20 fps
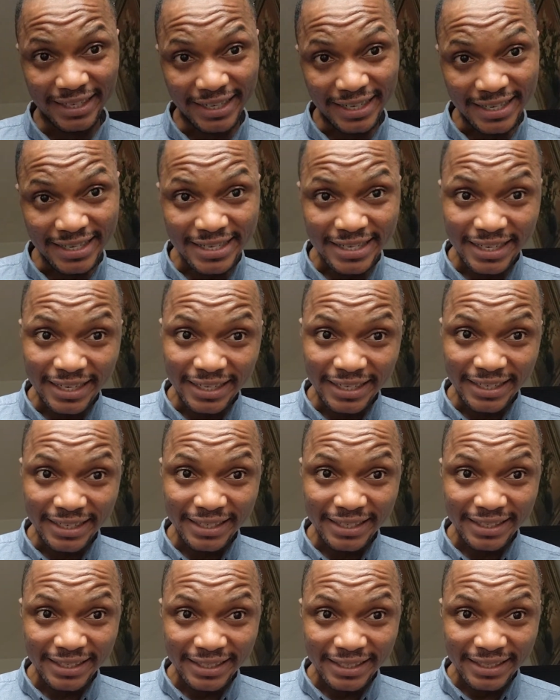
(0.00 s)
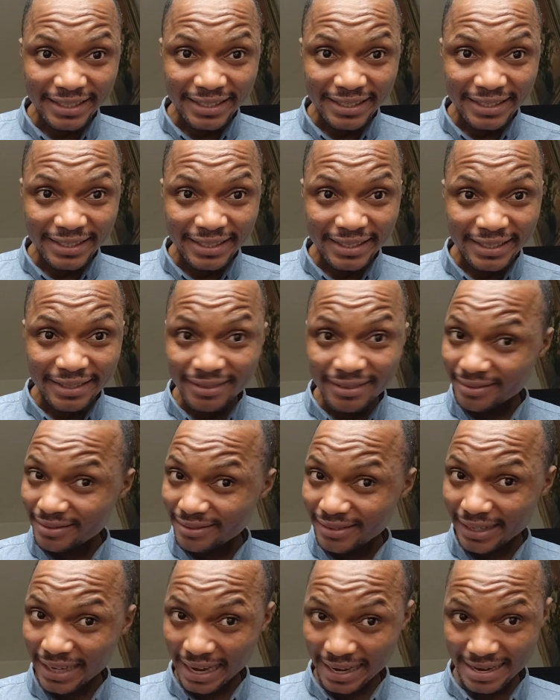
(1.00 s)
is in
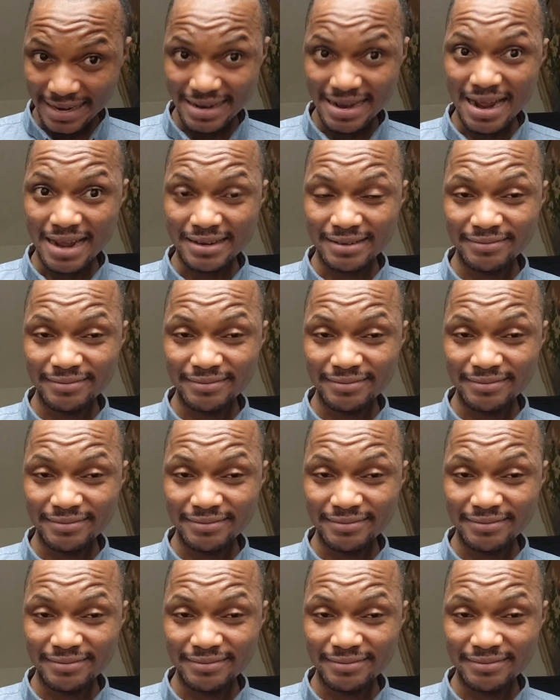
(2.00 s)
Canada.